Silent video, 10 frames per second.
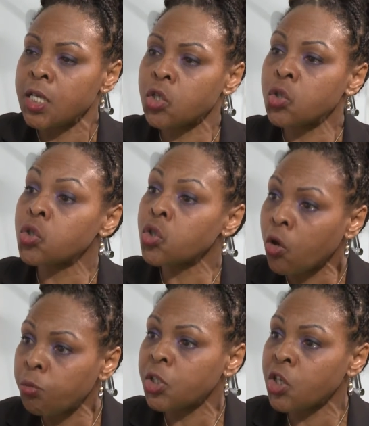is there's so
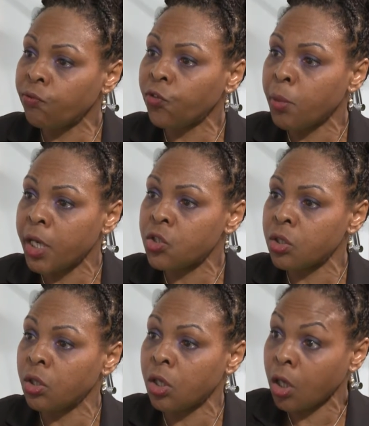much
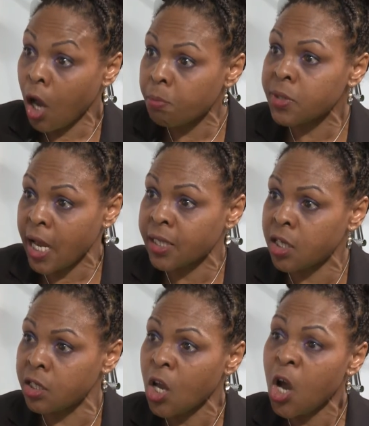information that comes at
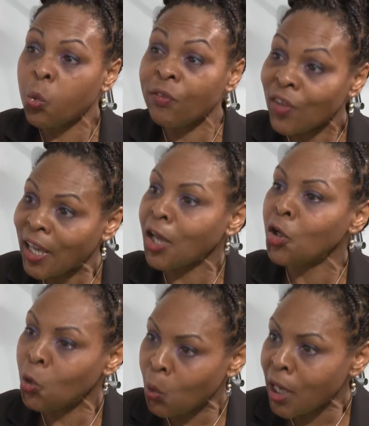us, we forget
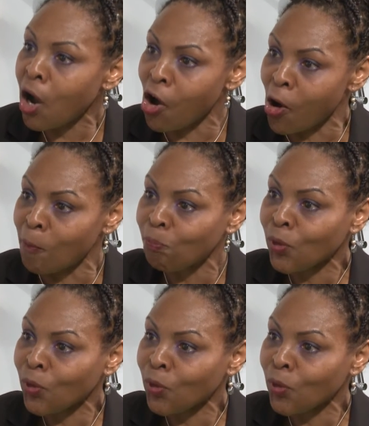who we are.